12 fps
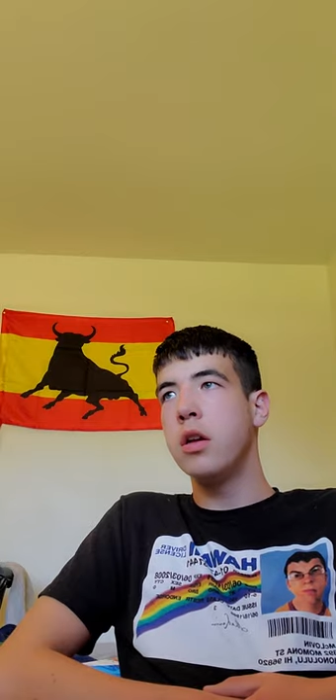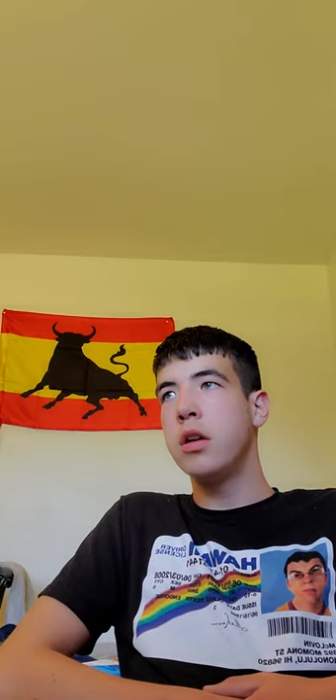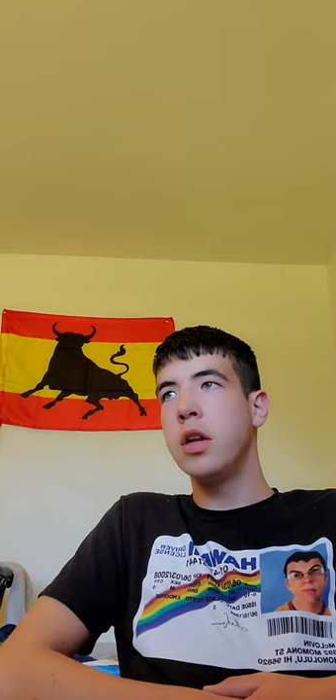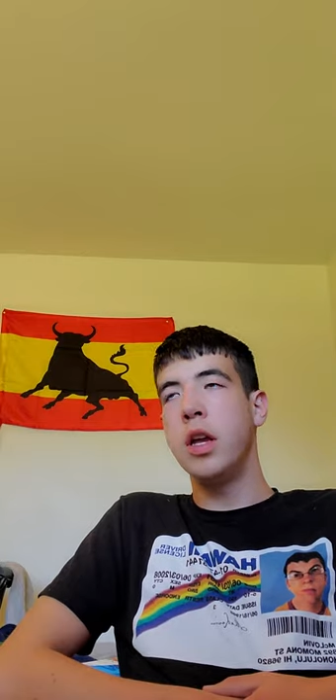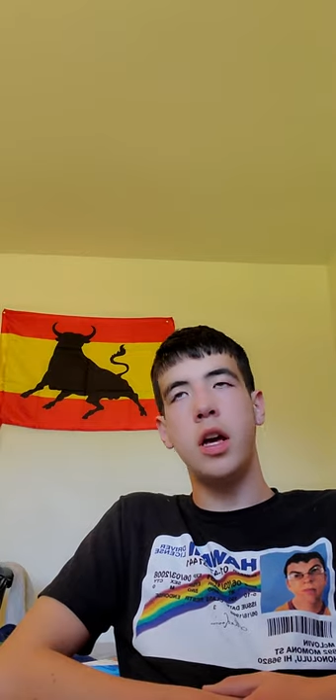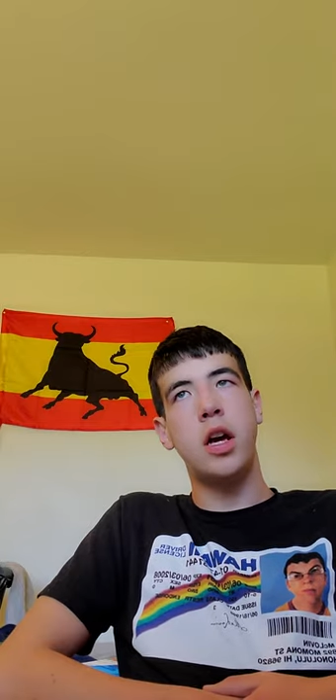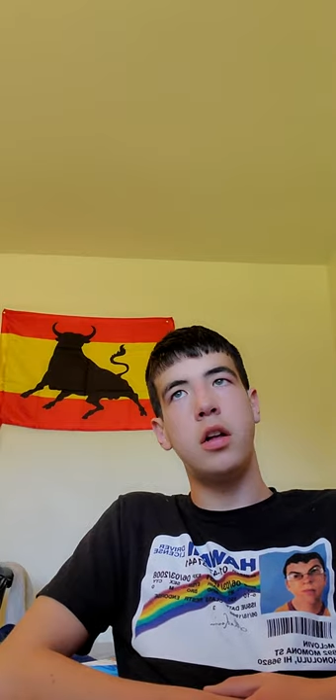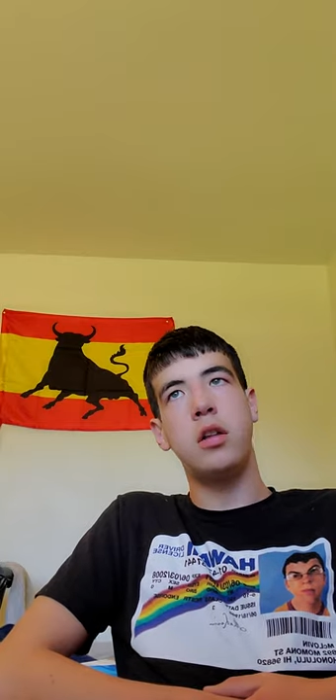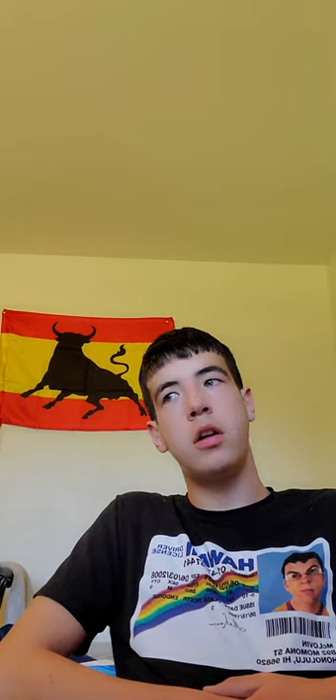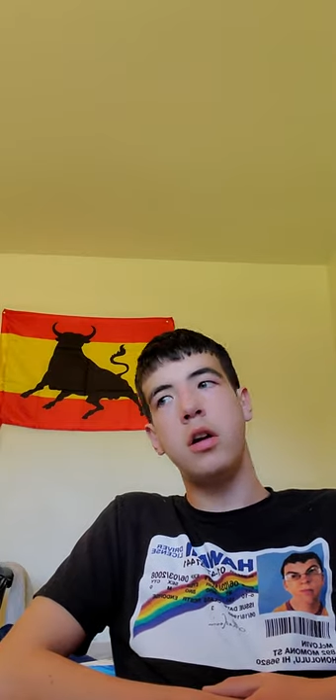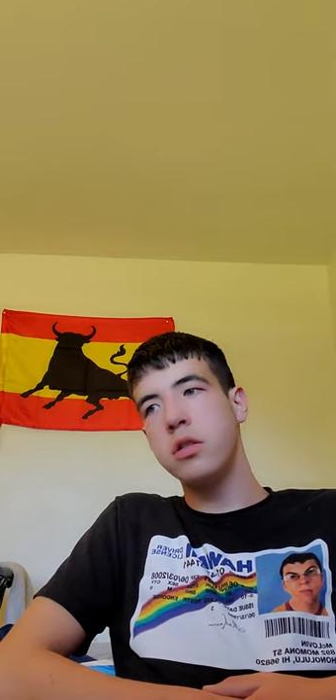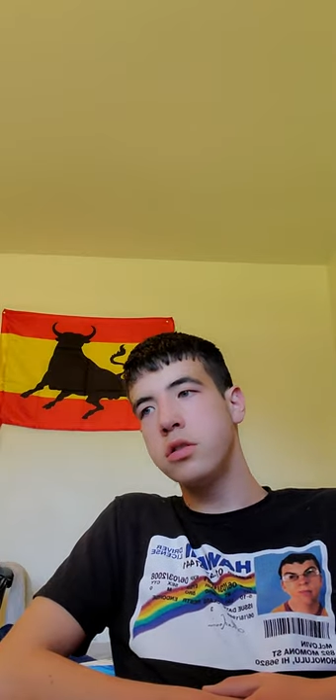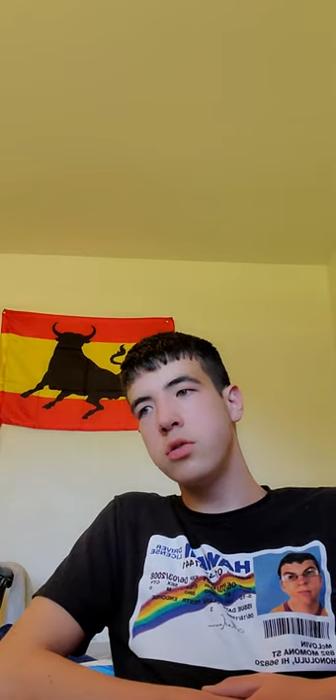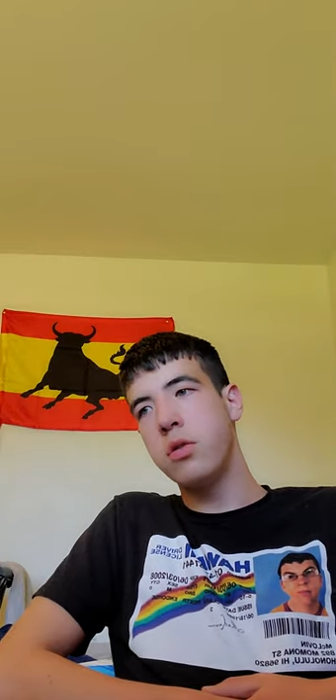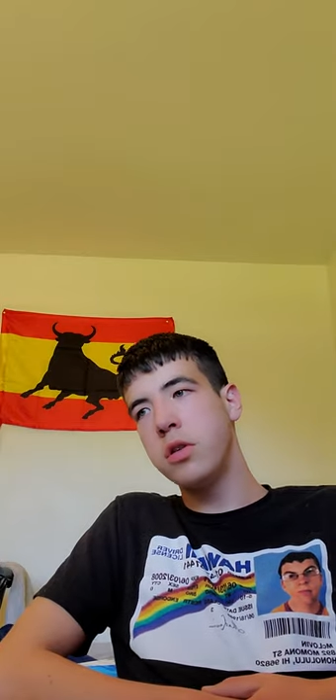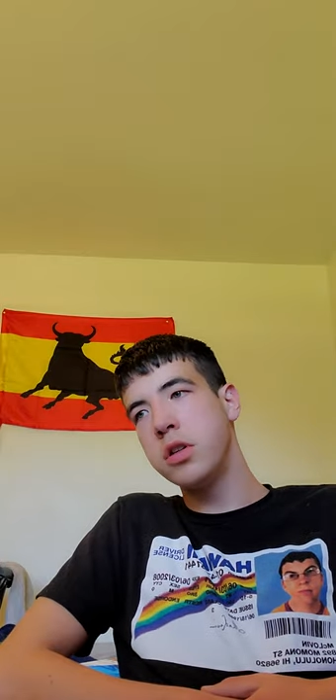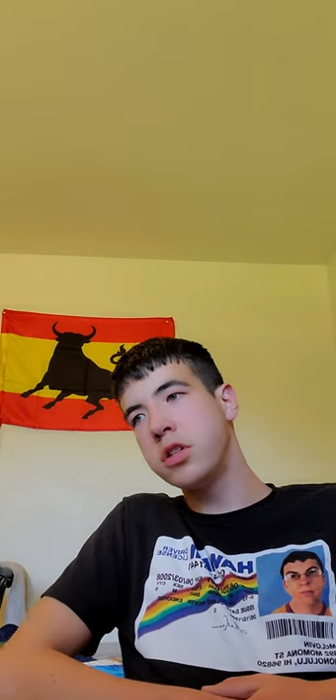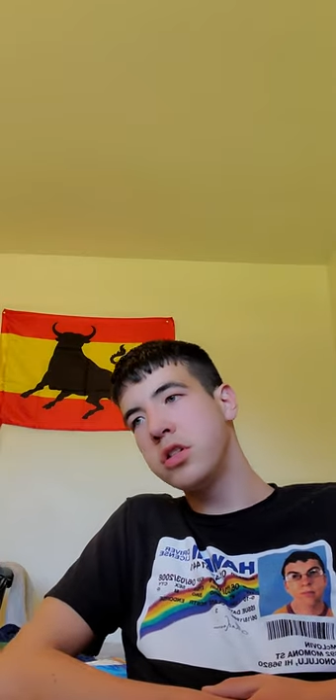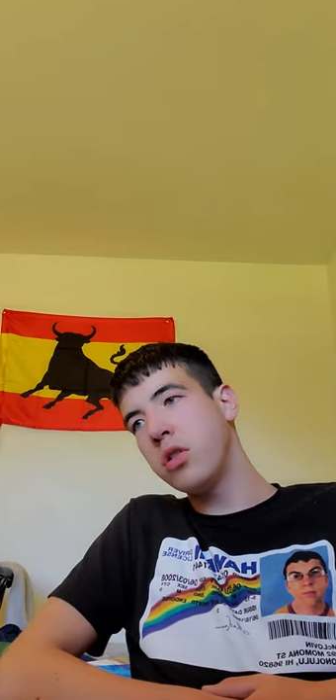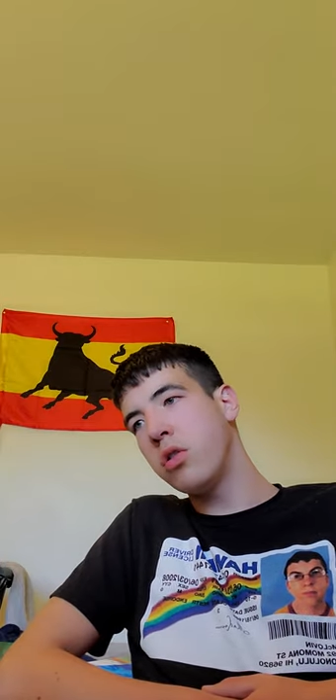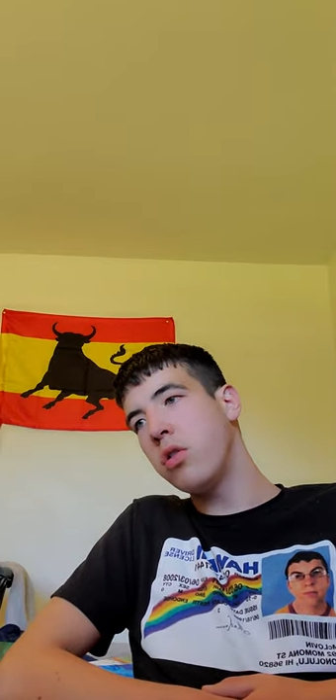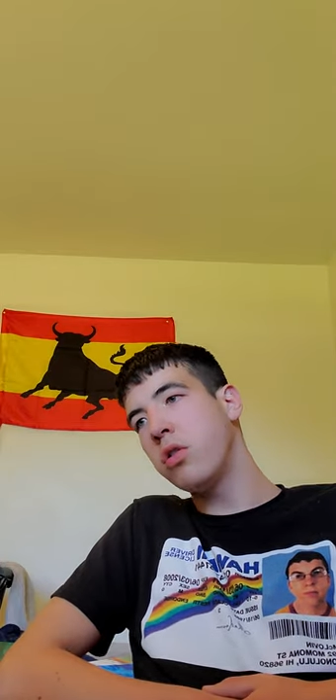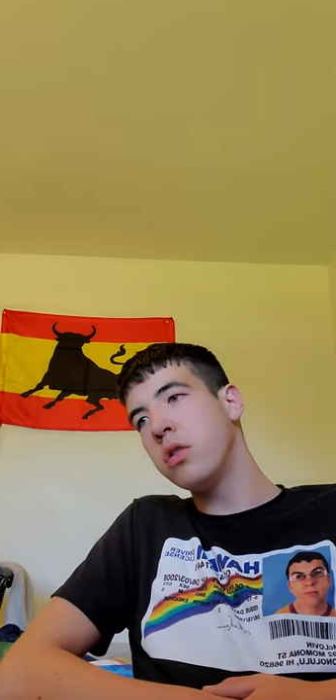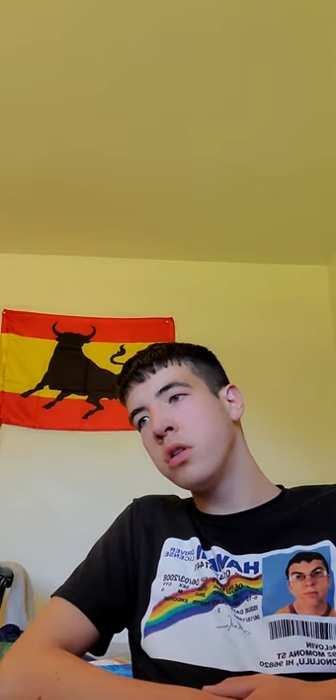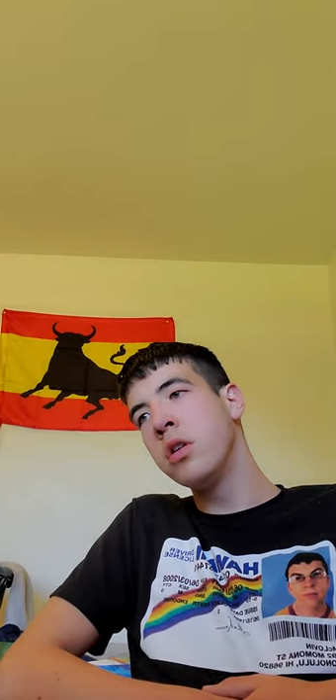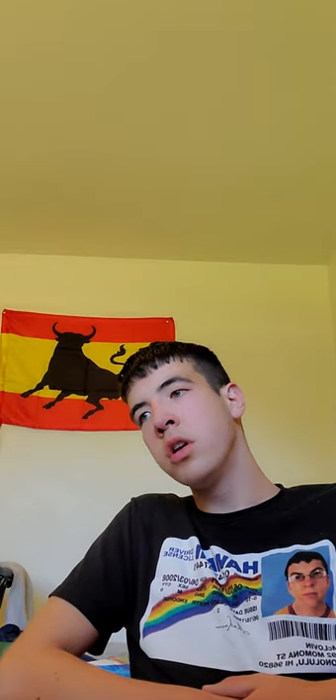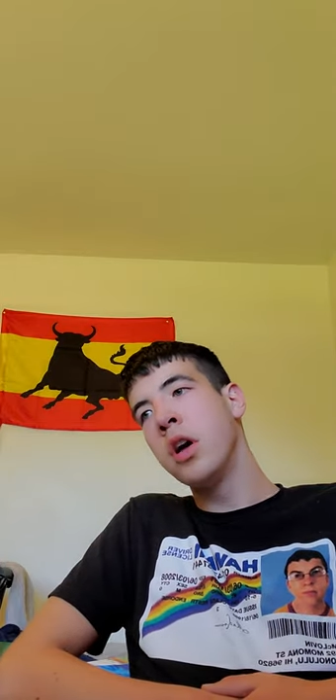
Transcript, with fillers: yeah, long story short,